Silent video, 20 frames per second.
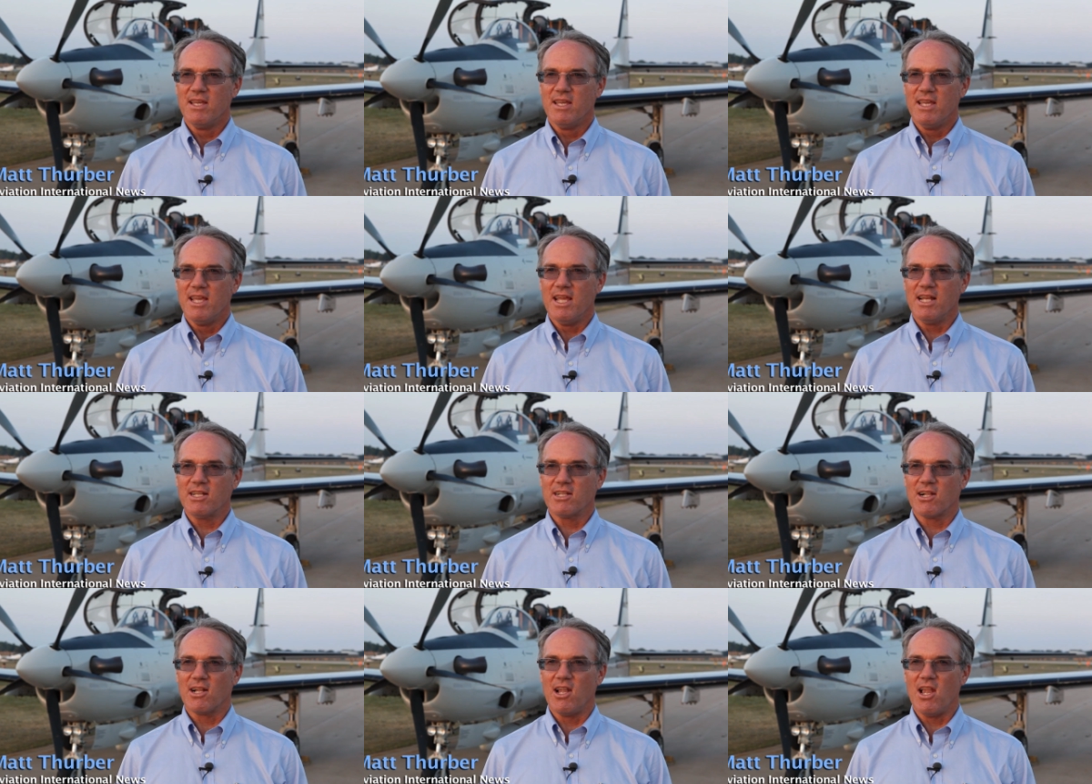
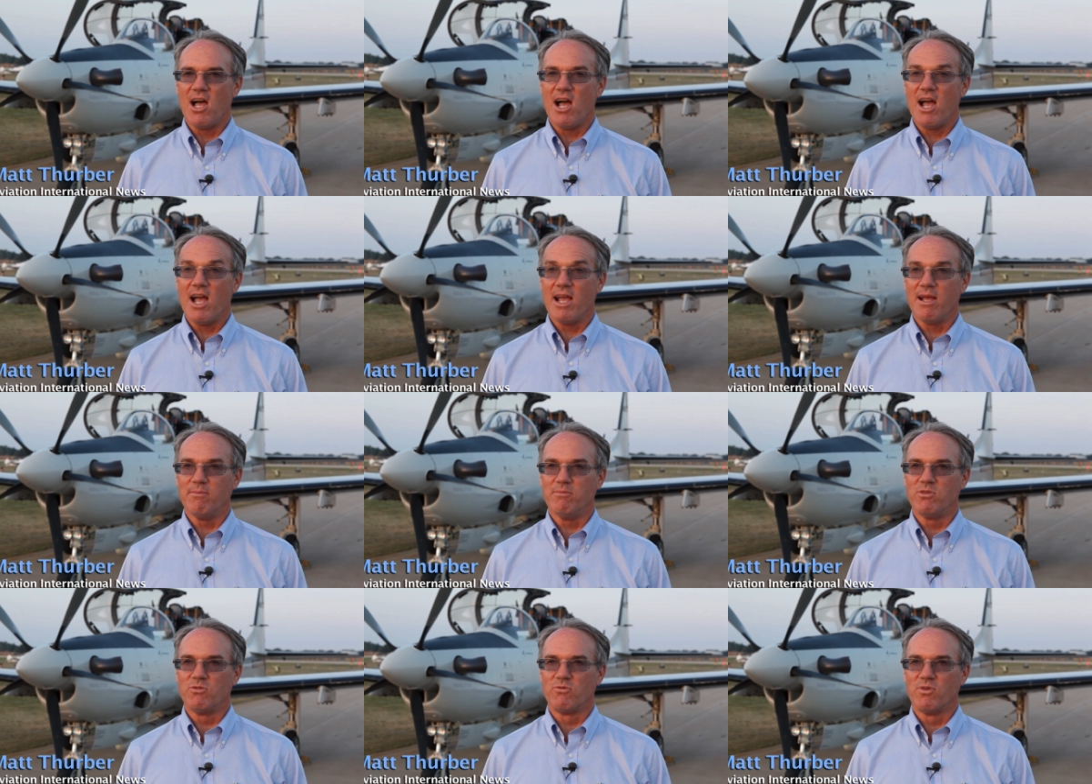it
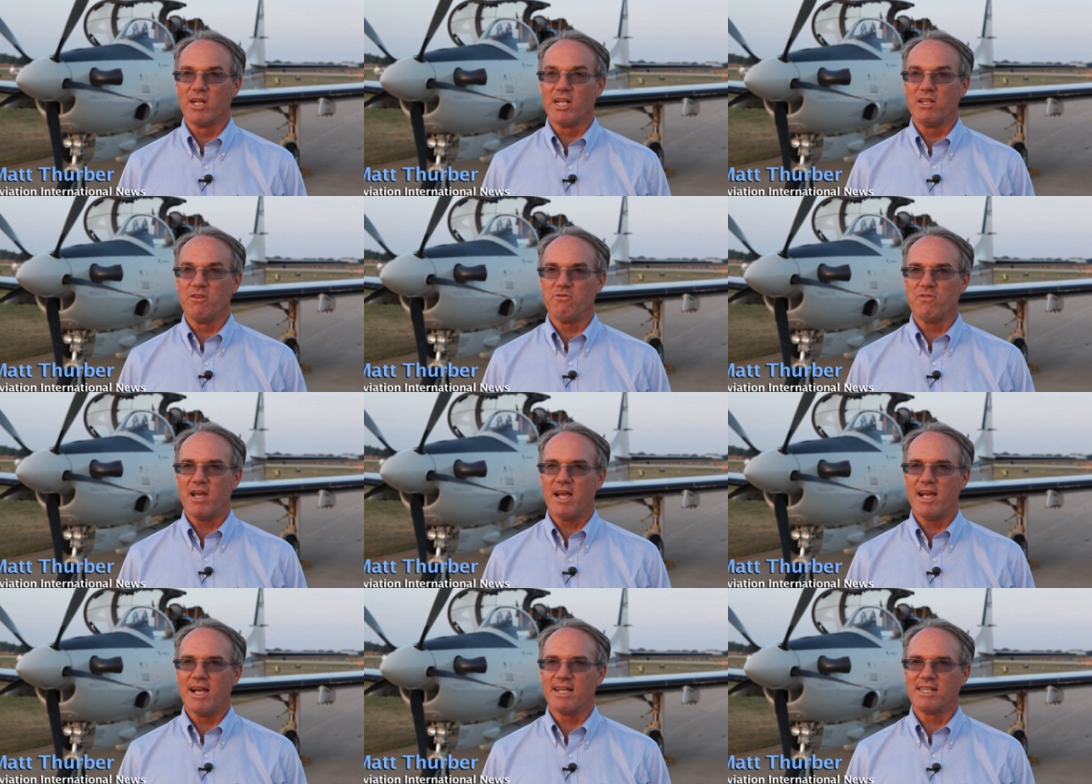climbed really
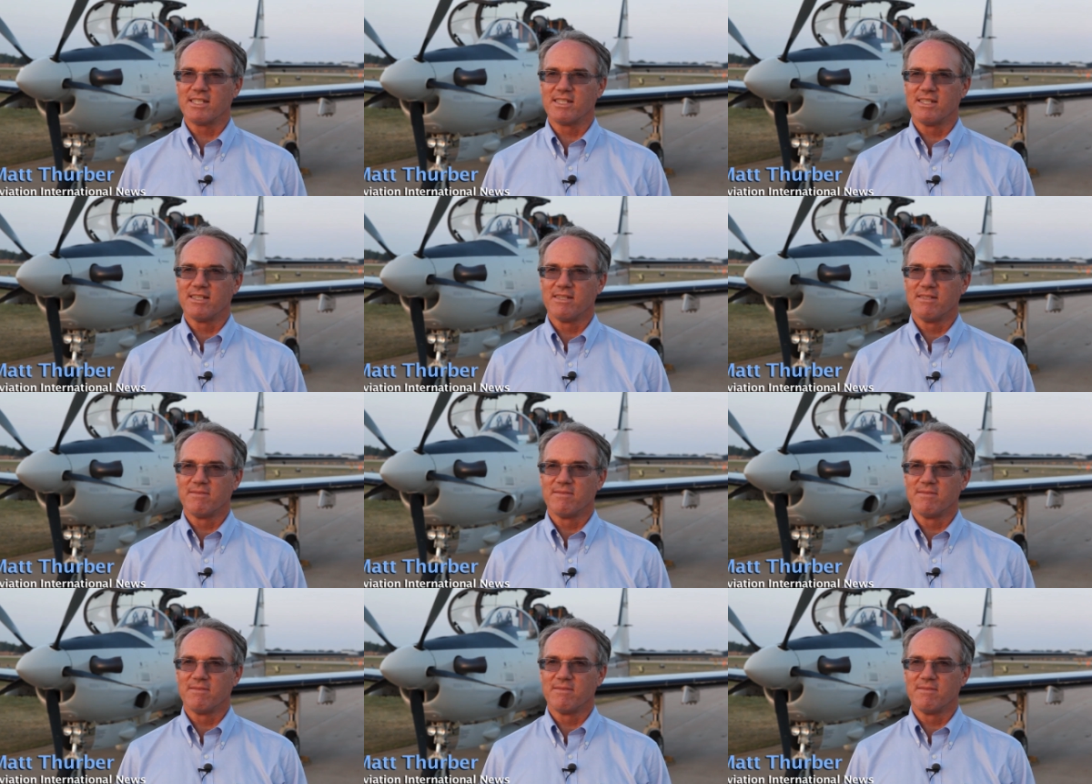fast.